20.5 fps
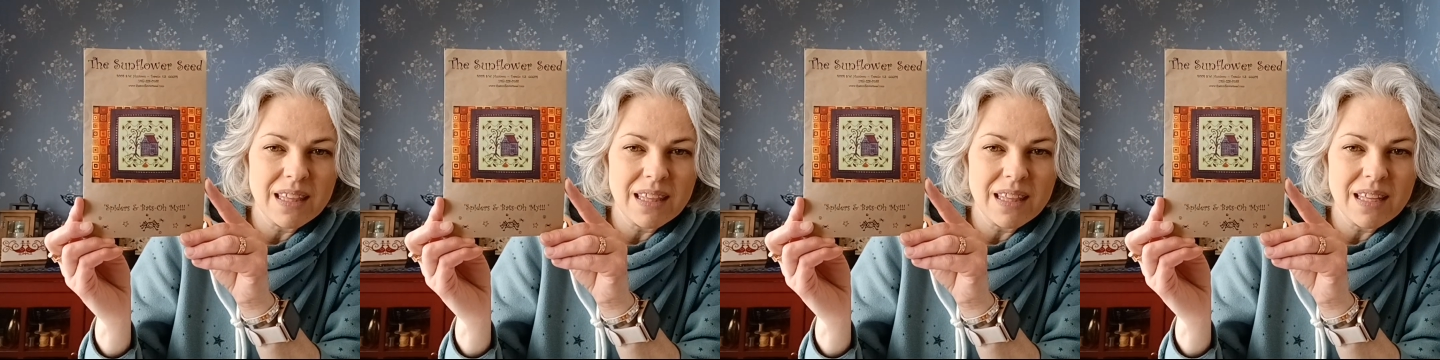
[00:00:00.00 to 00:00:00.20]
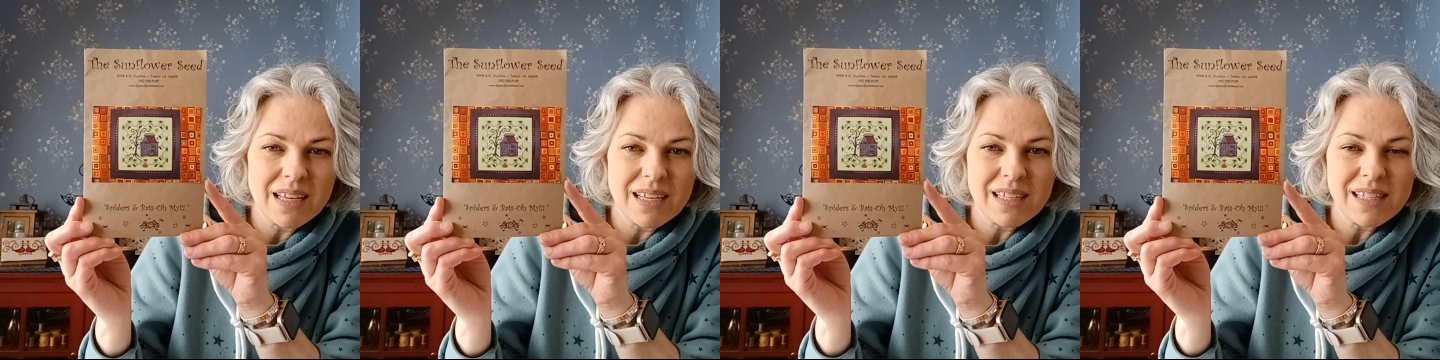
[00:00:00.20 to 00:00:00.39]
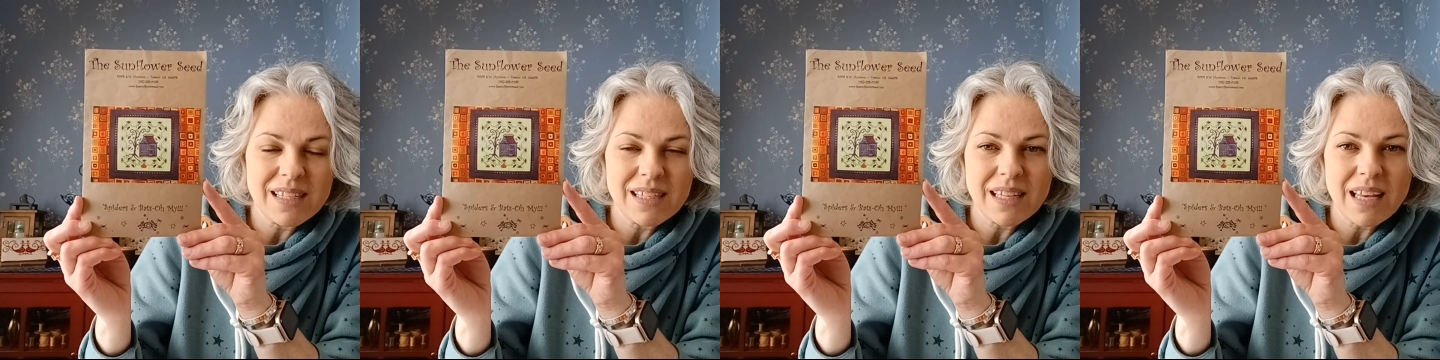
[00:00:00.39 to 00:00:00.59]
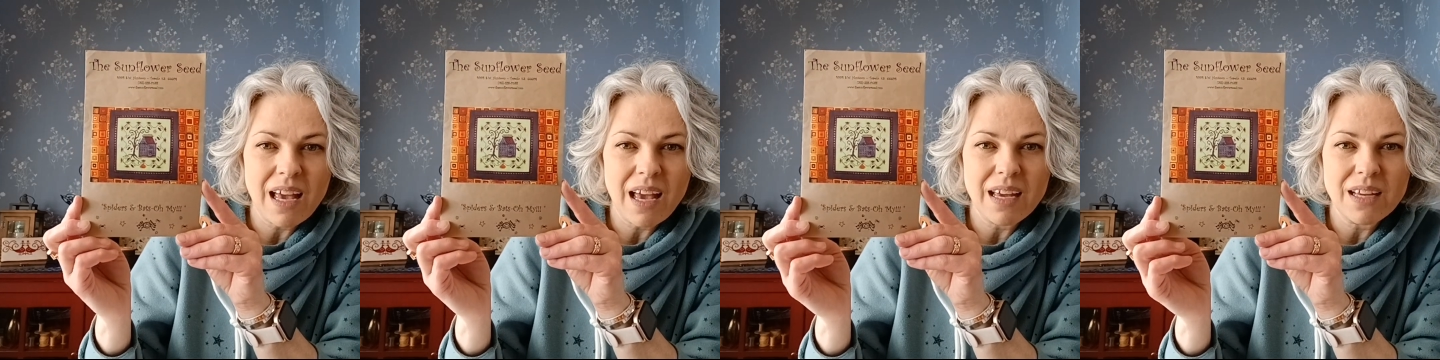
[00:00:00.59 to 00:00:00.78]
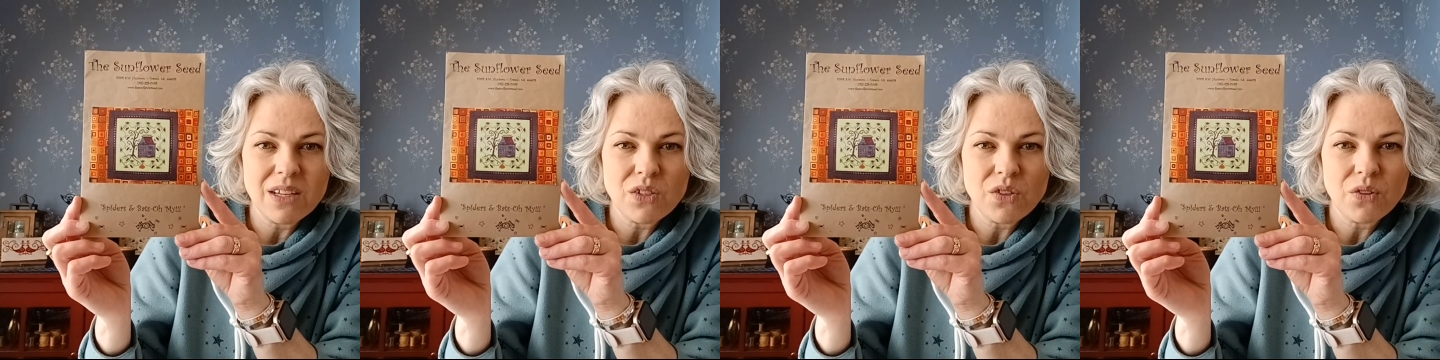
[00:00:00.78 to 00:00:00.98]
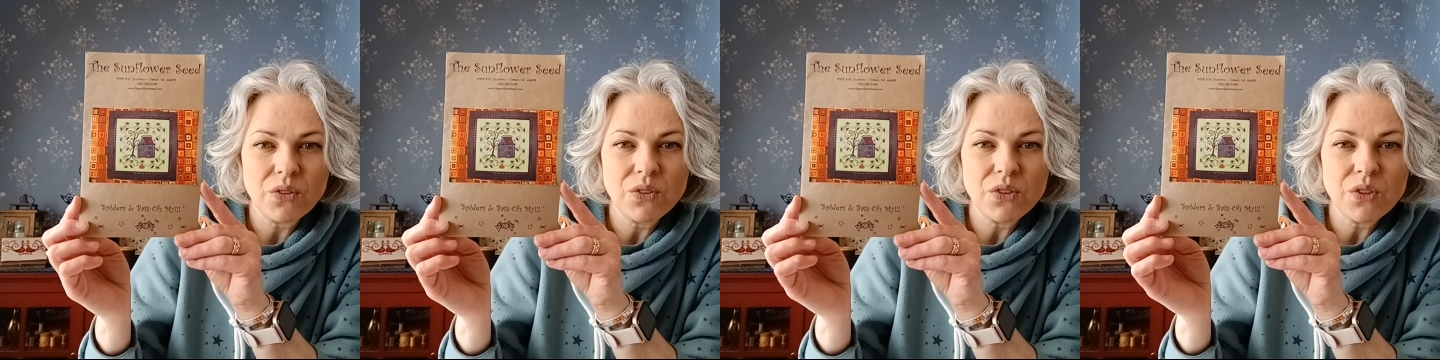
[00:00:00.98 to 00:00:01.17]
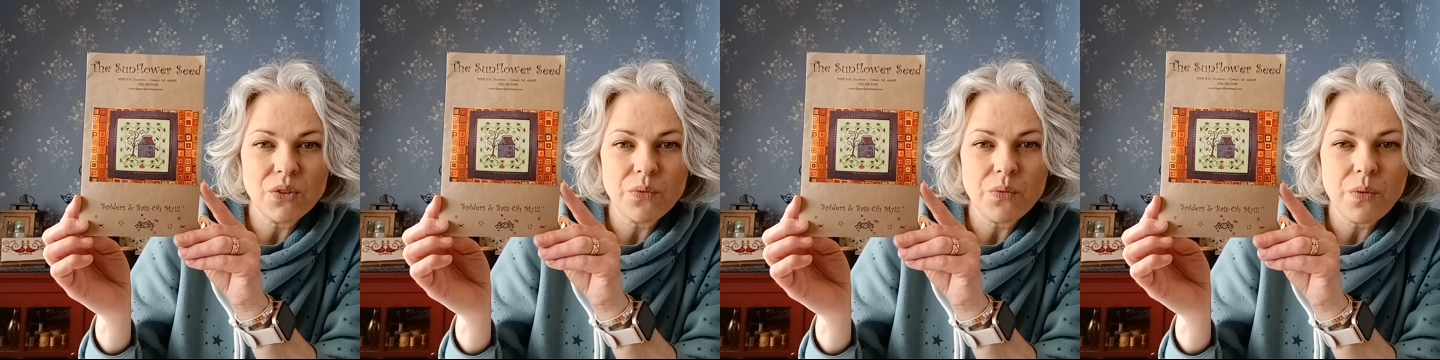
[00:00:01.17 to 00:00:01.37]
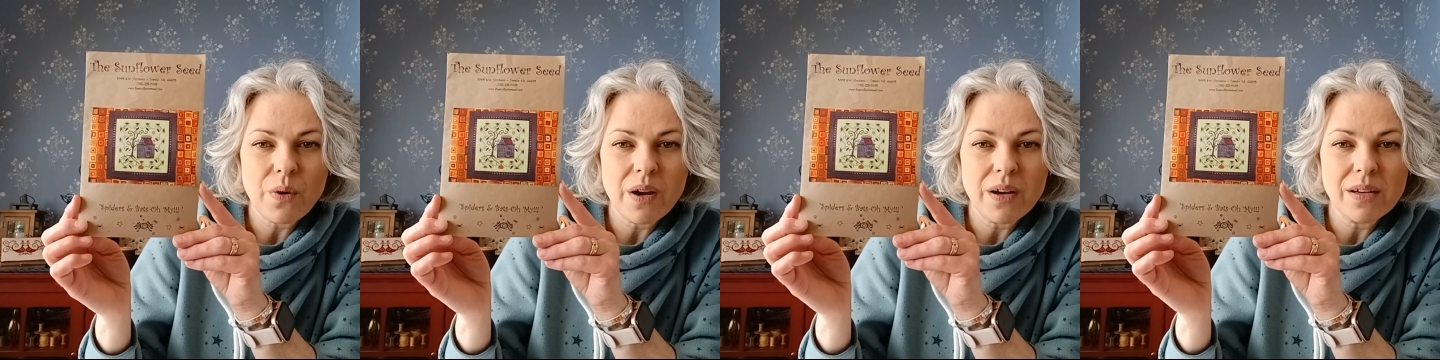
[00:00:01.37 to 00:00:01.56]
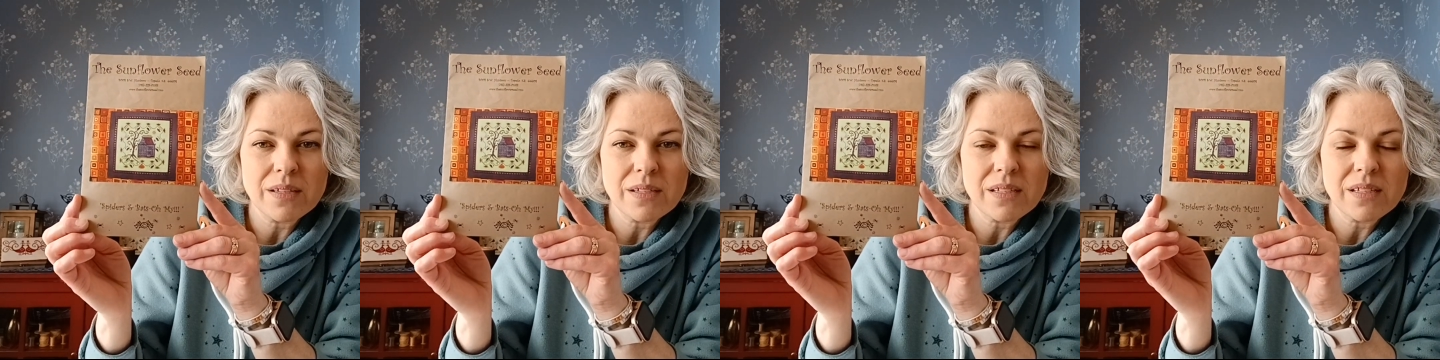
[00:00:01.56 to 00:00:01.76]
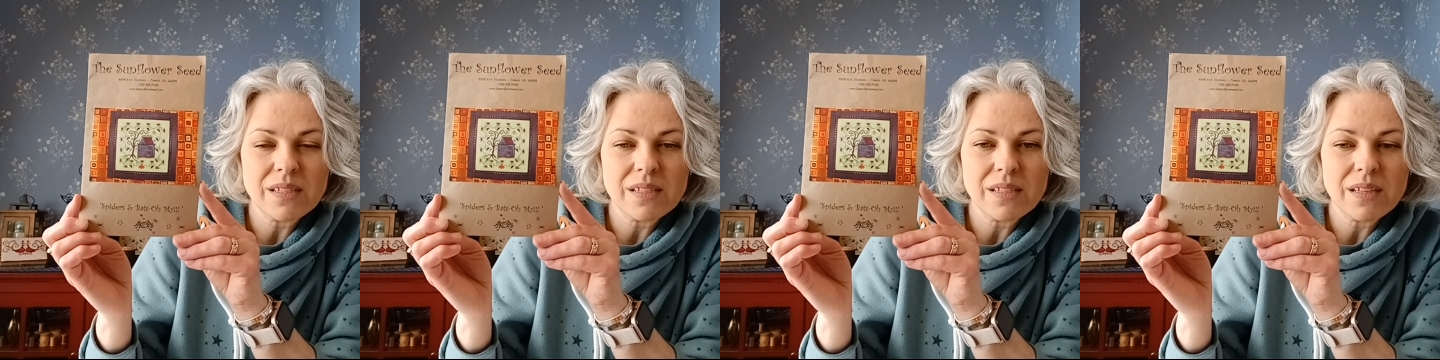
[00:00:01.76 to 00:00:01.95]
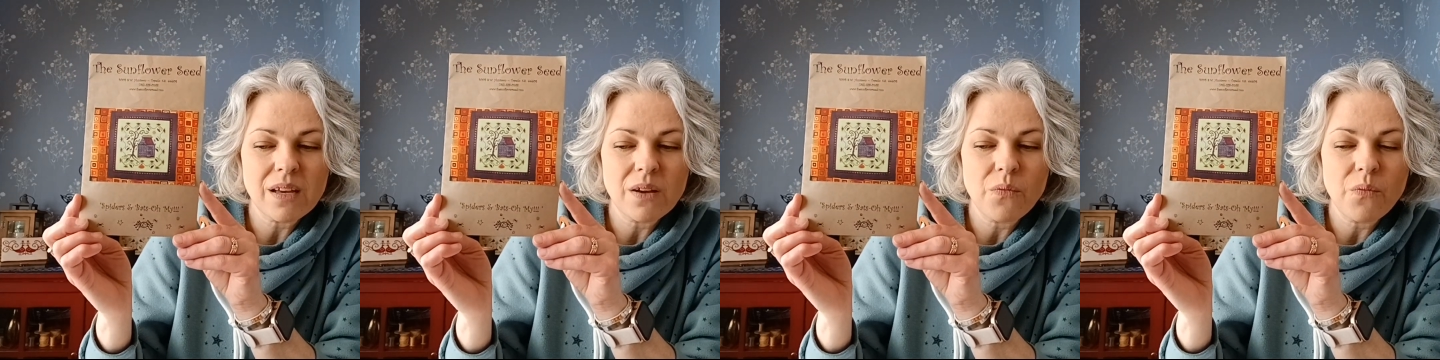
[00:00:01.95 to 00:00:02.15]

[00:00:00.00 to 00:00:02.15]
This, I told you, was